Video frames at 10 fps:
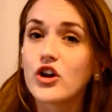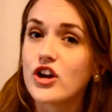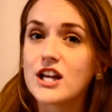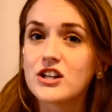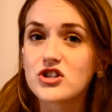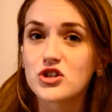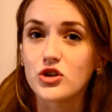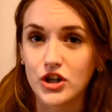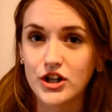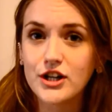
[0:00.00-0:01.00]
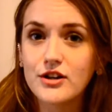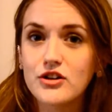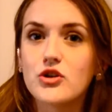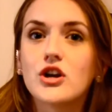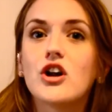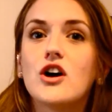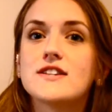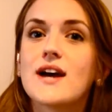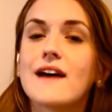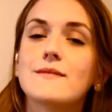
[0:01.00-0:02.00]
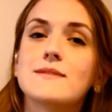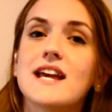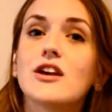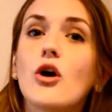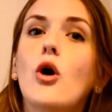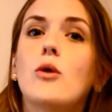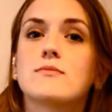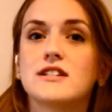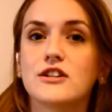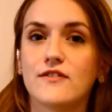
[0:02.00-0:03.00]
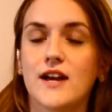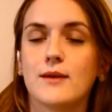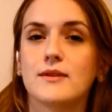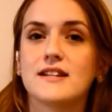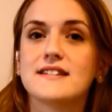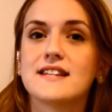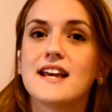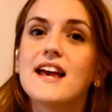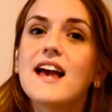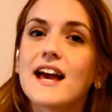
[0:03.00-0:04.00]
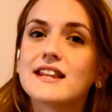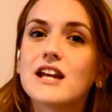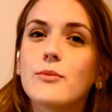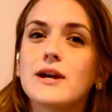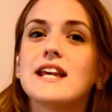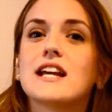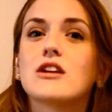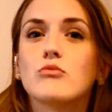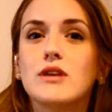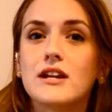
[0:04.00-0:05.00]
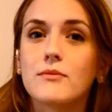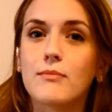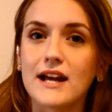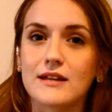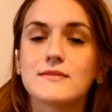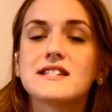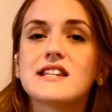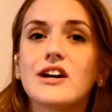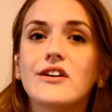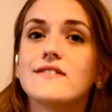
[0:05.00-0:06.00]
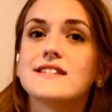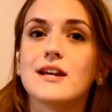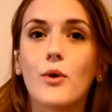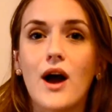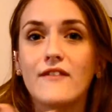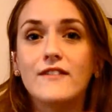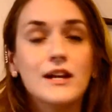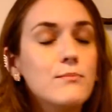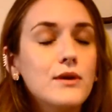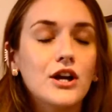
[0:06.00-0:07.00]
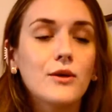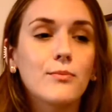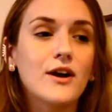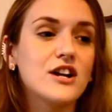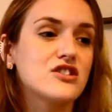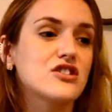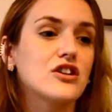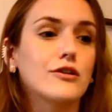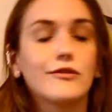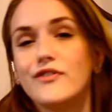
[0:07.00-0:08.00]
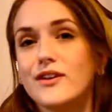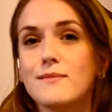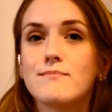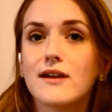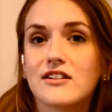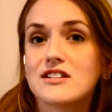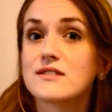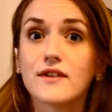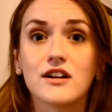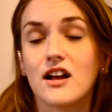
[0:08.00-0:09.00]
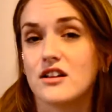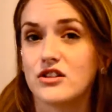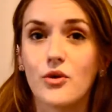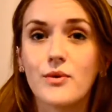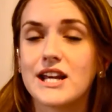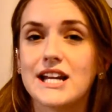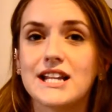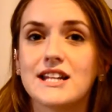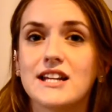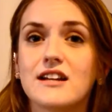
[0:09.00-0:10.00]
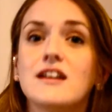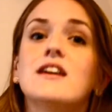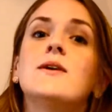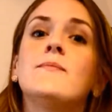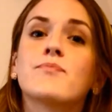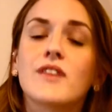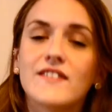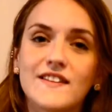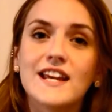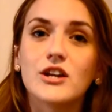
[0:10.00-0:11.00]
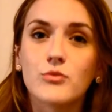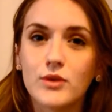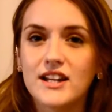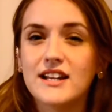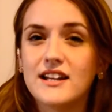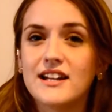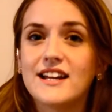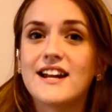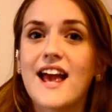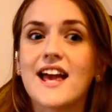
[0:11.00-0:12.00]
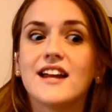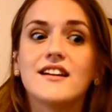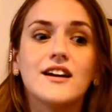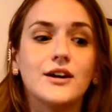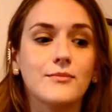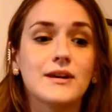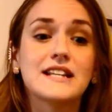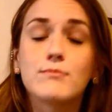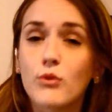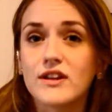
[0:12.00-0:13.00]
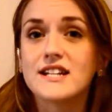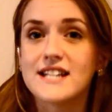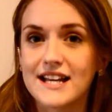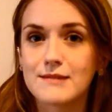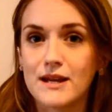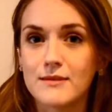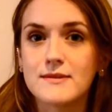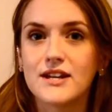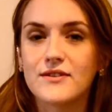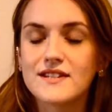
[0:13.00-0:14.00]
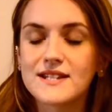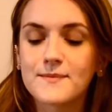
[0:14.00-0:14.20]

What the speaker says: English learner, you could also have them take it home to their families. And that way they can read it by themselves, they won't have any peer pressure or feel embarrassed for not knowing anything. Then they can really get in and explore the text by themselves.